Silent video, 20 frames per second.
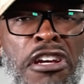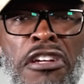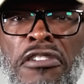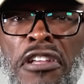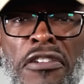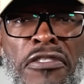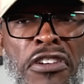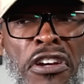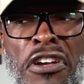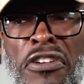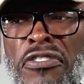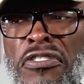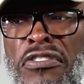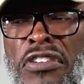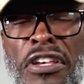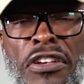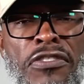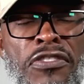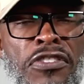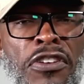that done
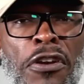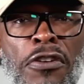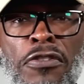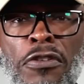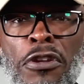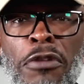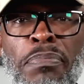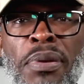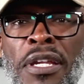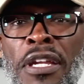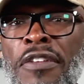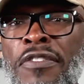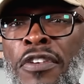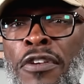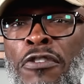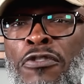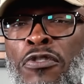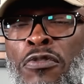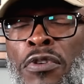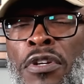6 years in the
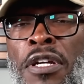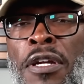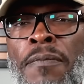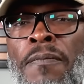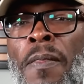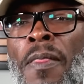penitentiary,